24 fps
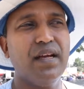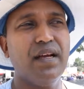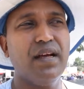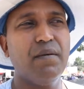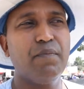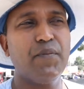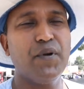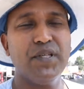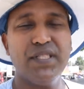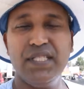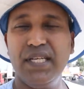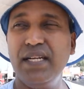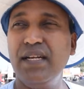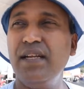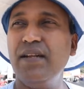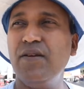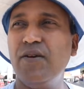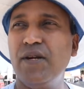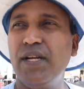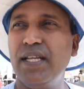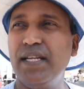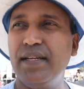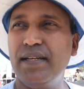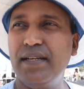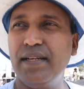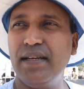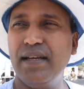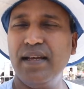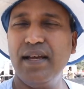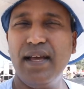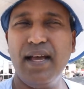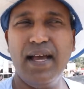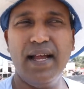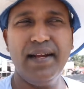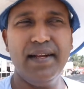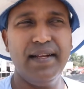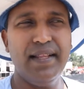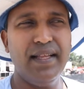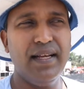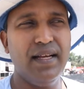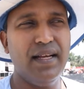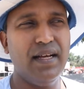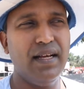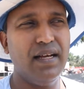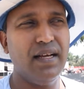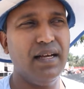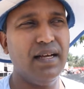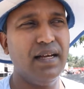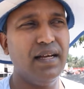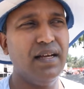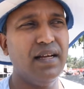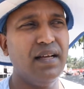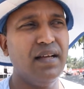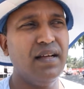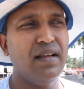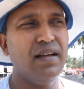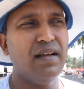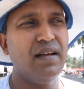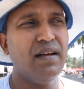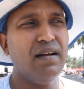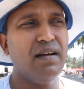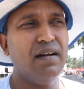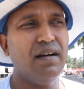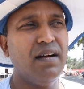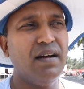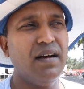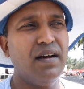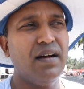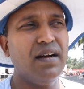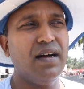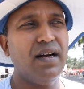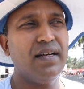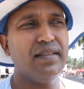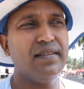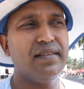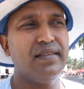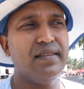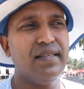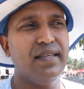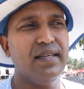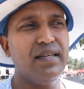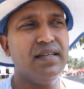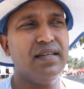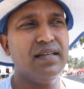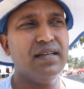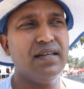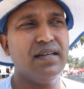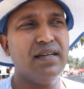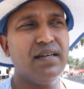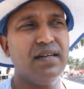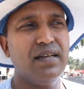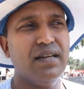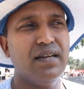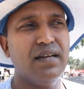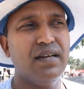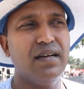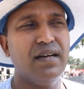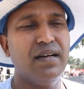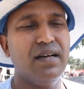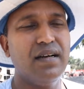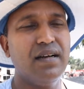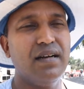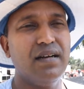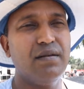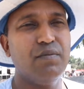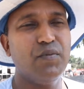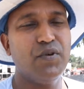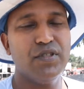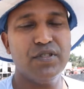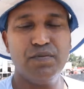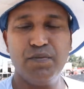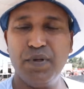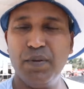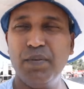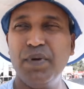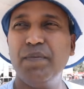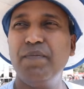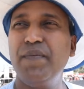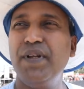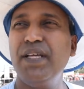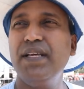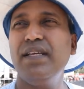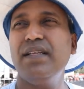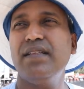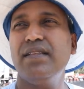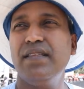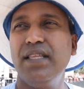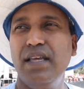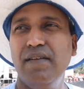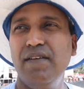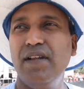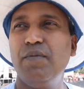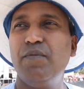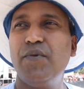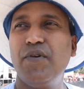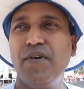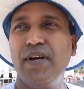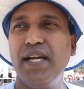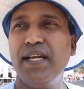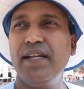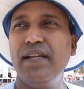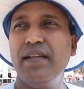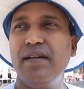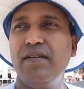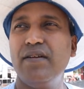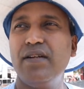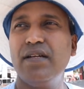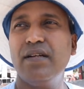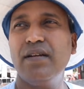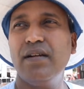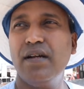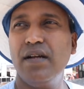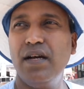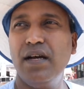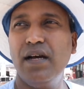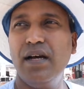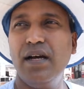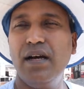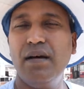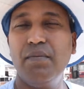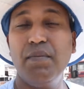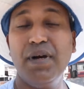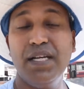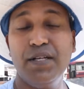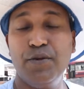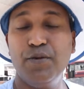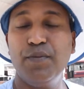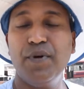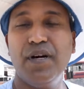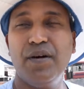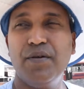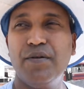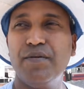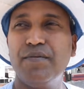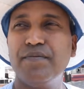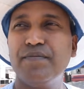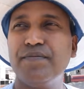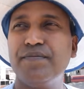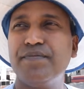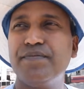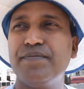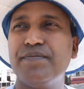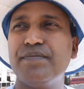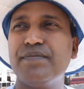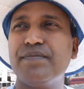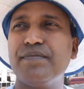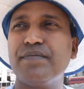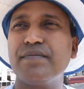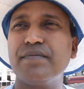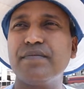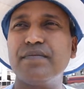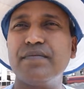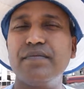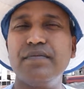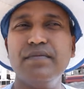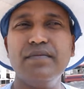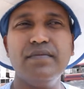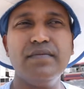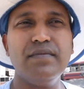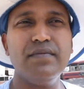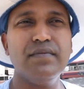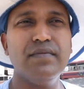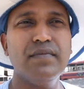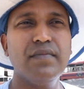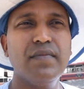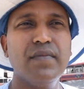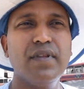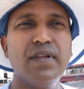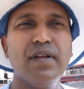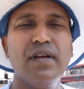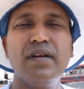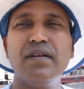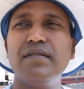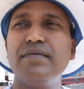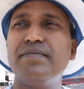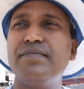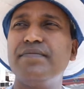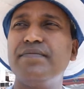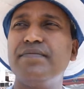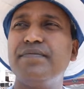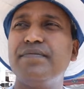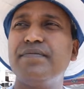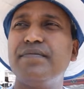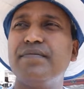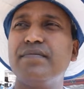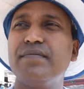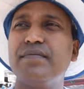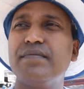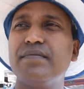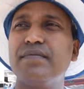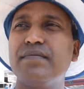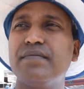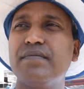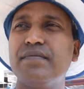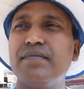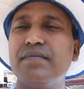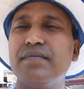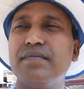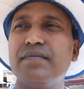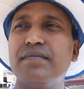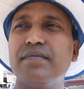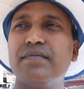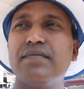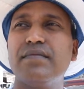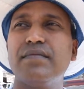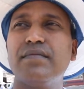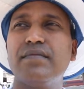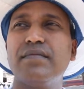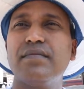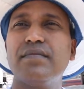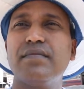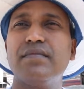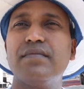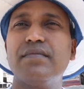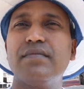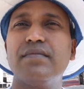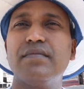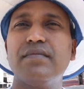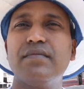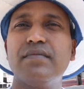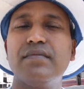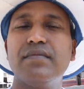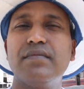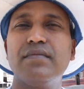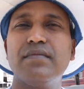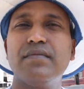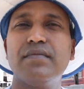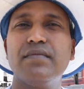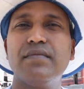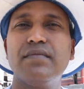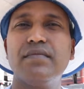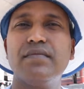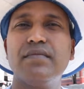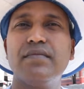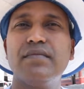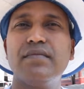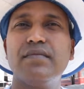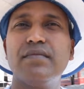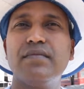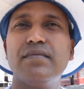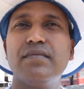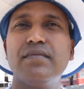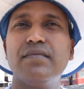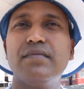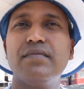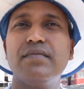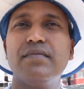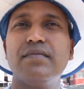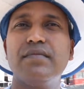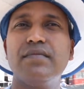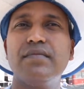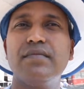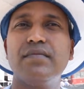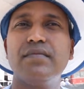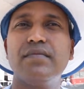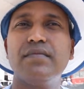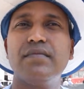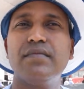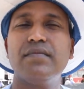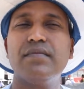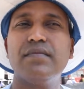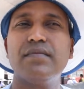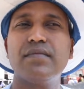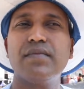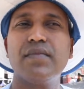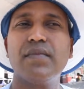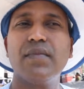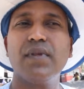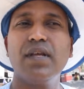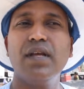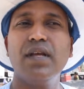proceeding on it. And I think most probably they will provide on, uh, by tomorrow. So if you got that uh, report in the specific uh, year or how about the